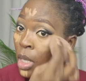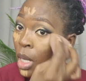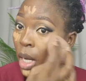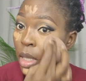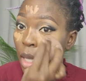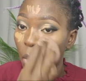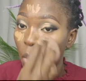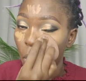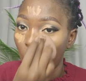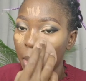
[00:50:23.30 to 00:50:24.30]
And
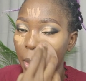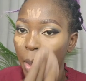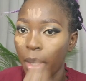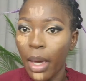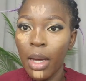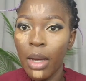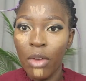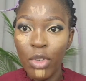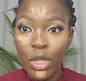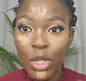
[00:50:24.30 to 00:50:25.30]
that way you get,
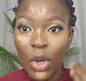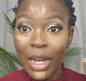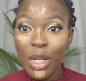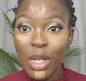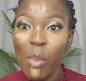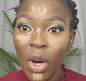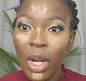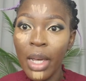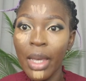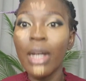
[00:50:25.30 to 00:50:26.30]
obviously you're adding more
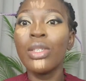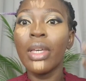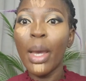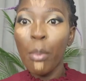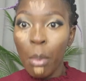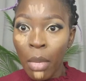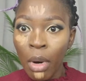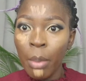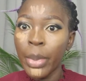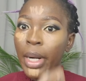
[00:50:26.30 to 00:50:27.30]
layers, so you get
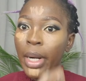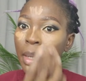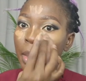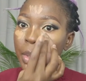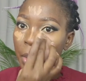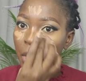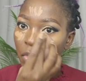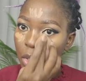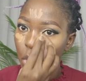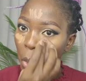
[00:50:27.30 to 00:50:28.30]
more brightness on your
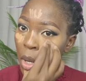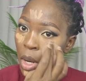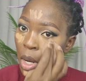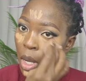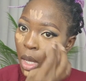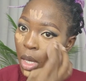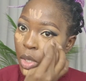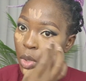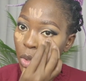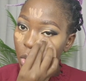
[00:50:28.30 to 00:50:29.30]
face. So
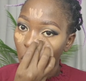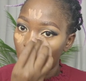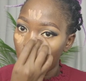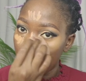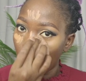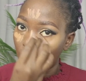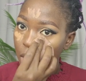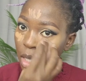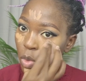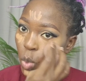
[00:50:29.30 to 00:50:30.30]
it's good to always
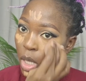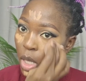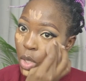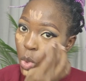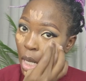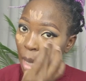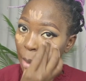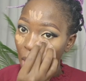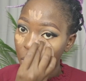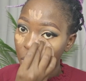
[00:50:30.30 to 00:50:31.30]
start with little
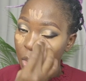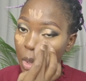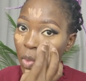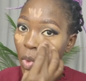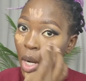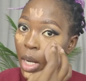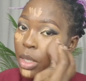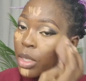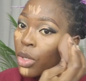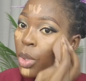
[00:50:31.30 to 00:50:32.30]
amounts rather
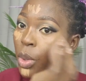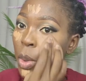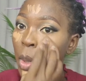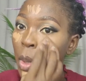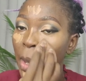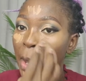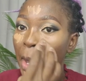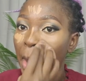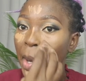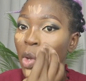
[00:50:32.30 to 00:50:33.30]
than, you know,
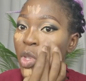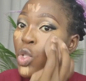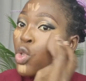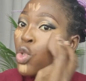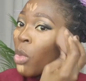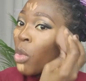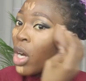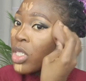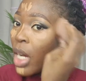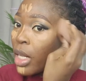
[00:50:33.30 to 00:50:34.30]
using too
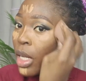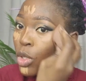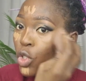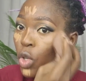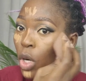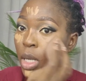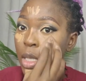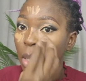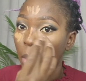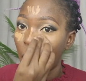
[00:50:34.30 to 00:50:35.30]
much and then you're
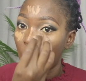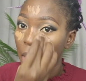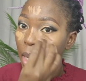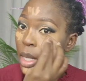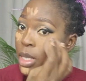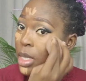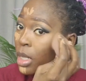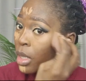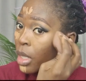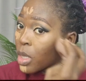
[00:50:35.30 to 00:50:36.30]
struggling to blend it
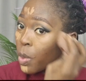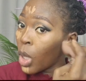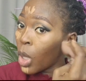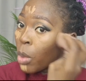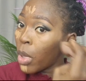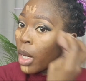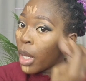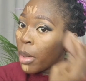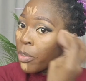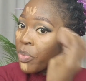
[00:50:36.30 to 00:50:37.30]
and there's
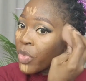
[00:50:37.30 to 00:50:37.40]
problem.